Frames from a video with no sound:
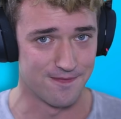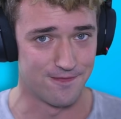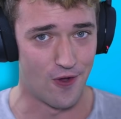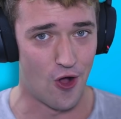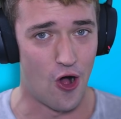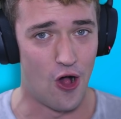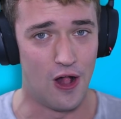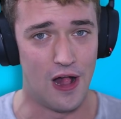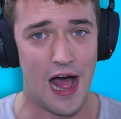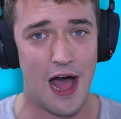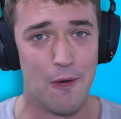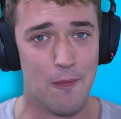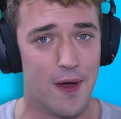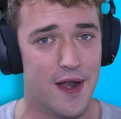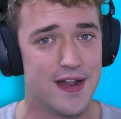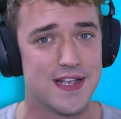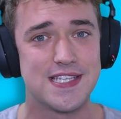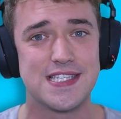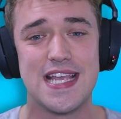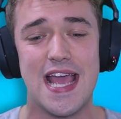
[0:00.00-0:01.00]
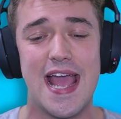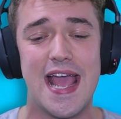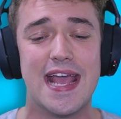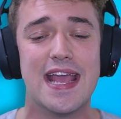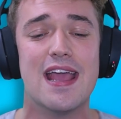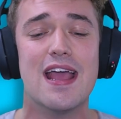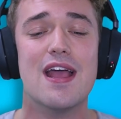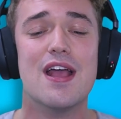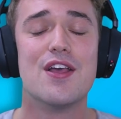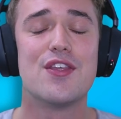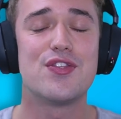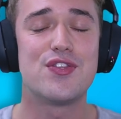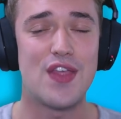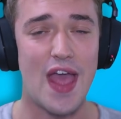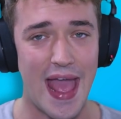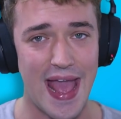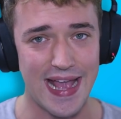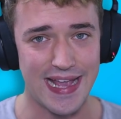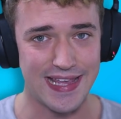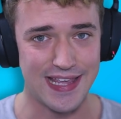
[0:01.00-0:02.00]
of all, I want to say
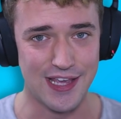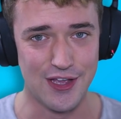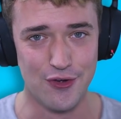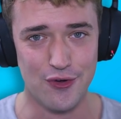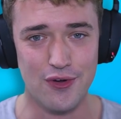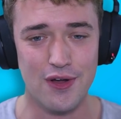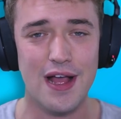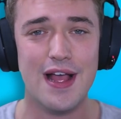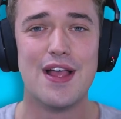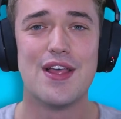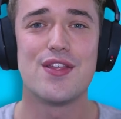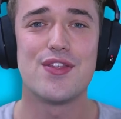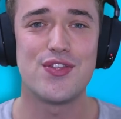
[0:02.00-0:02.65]
Thank you,